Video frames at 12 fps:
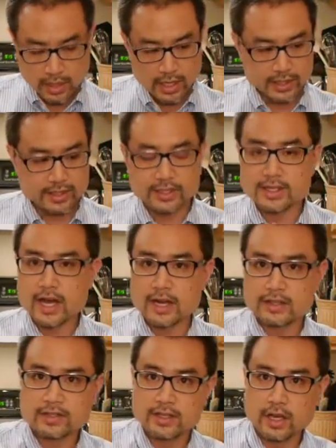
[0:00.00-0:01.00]
It does
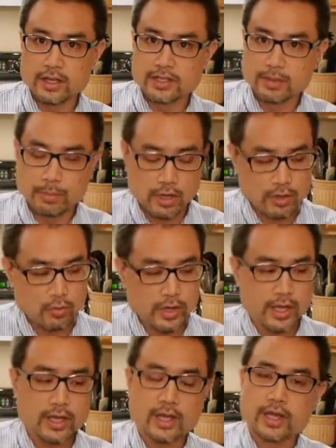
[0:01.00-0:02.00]
not unzip all the
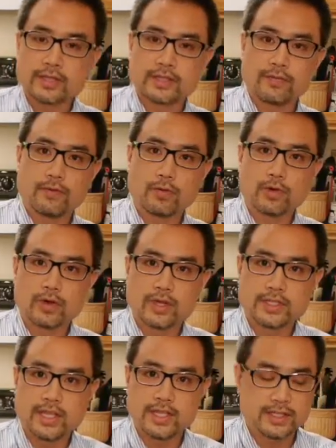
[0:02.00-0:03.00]
way as if it were
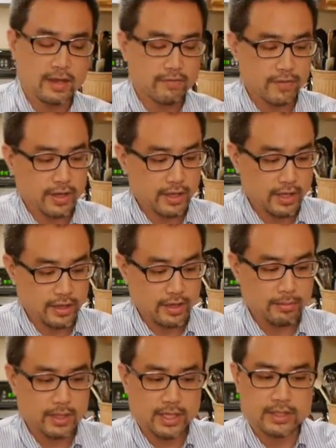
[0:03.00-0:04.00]
a TSA-friendly
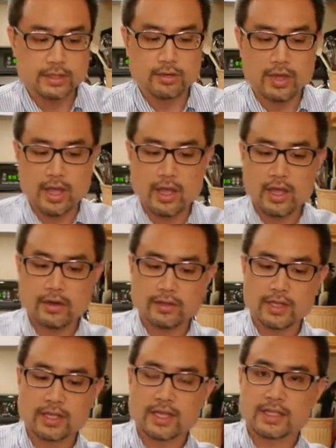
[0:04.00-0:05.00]
thing, but that's okay. I don't
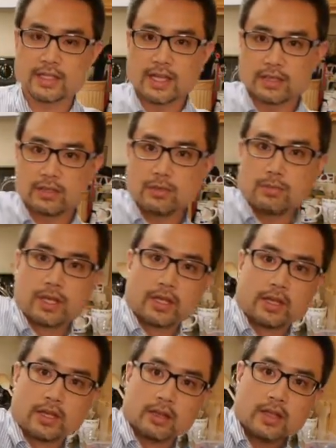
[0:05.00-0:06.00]
think that's too big
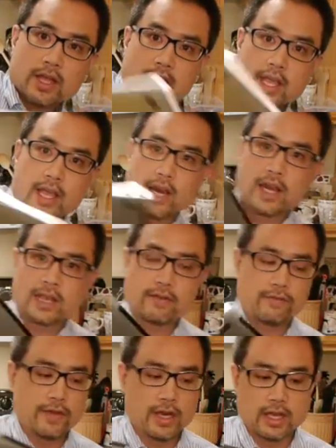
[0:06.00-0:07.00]
a deal. And I can
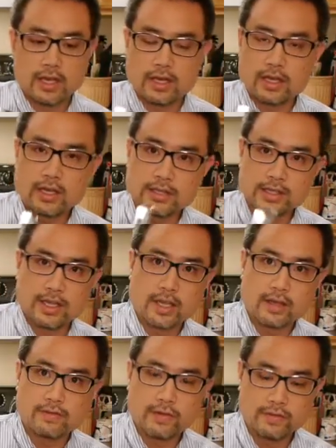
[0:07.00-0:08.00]
fit in easily
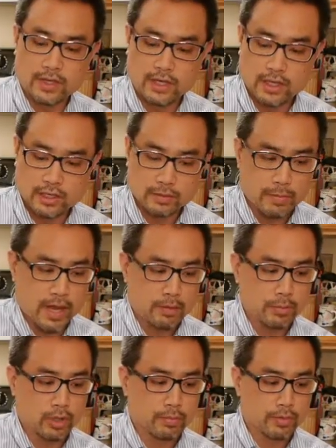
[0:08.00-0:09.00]
a 15-inch
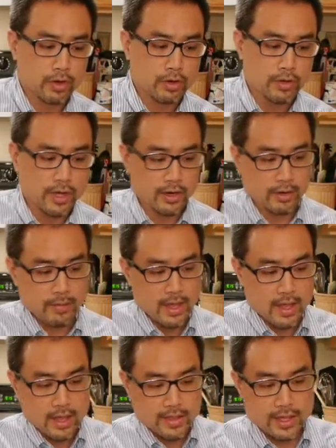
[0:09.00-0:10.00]
MacBook Pro here.
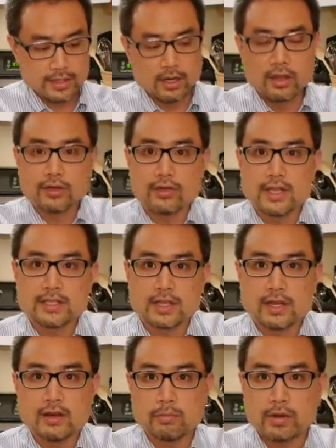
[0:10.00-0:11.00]
That's all there is
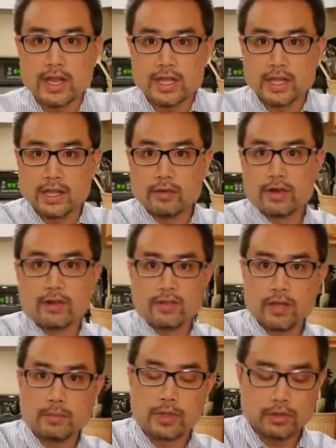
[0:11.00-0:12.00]
in here, bright yellow and
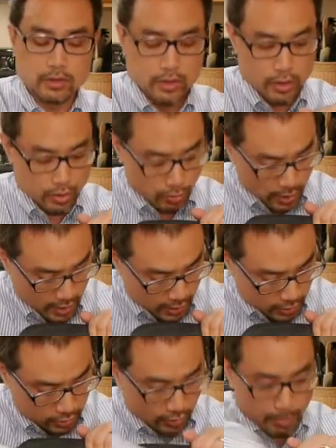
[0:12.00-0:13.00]
everything, but there are no
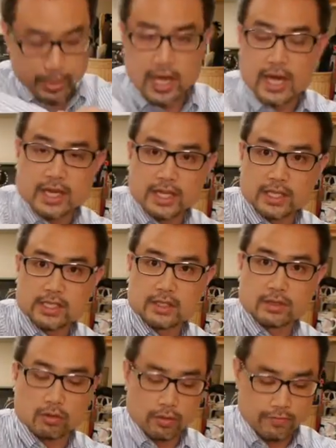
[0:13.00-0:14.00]
sort of
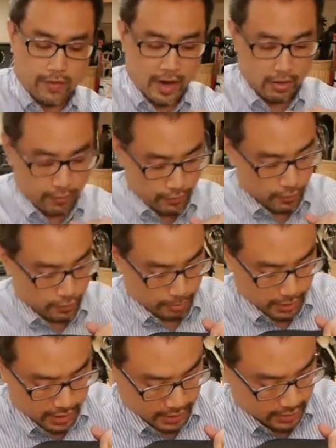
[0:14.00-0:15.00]
pockets or file folder
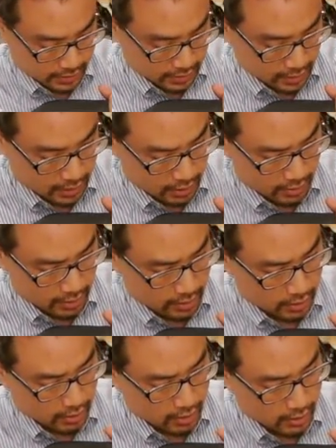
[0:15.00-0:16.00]
pockets in here at
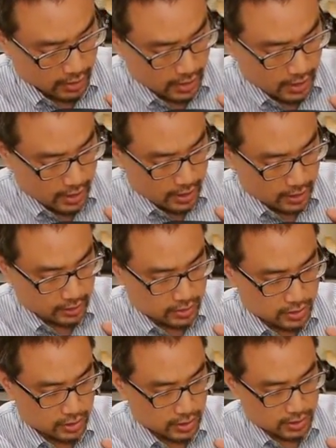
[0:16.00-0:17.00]
all.
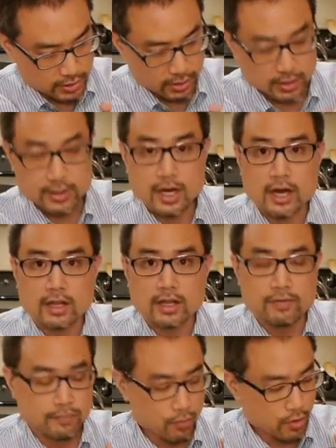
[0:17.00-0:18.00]
It's just
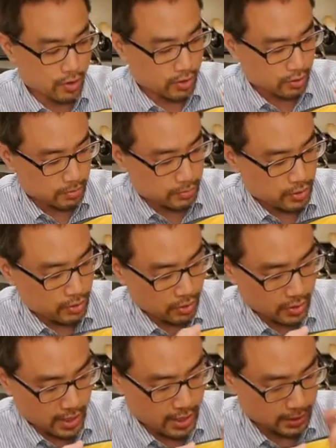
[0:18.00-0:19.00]
entirely for your
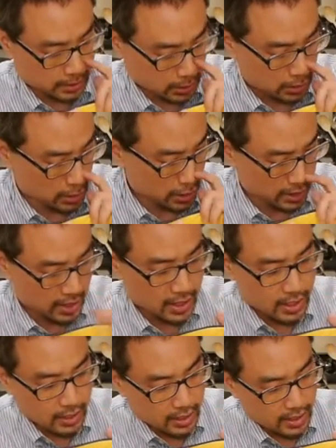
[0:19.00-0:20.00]
computer, and it's a good
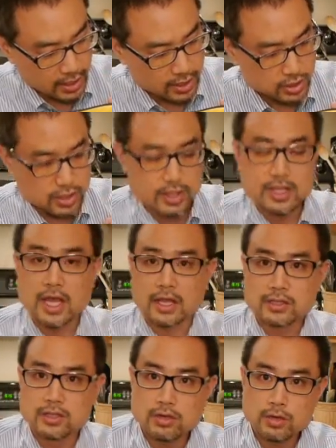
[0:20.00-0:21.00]
inch
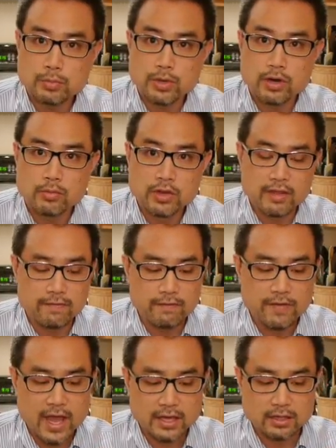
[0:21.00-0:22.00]
thick, so you could put a really
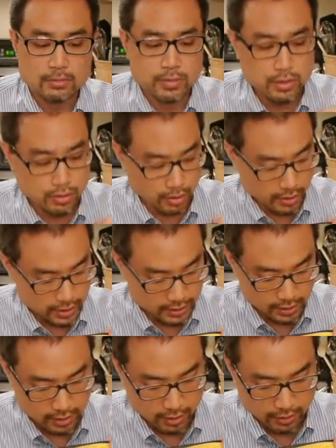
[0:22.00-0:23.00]
fat computer
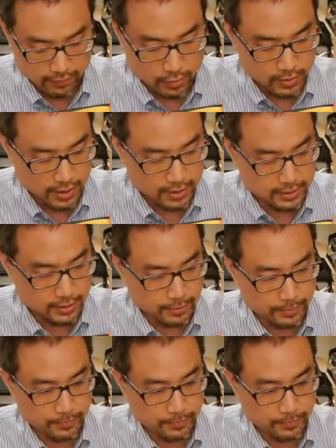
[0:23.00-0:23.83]
into here if you needed to.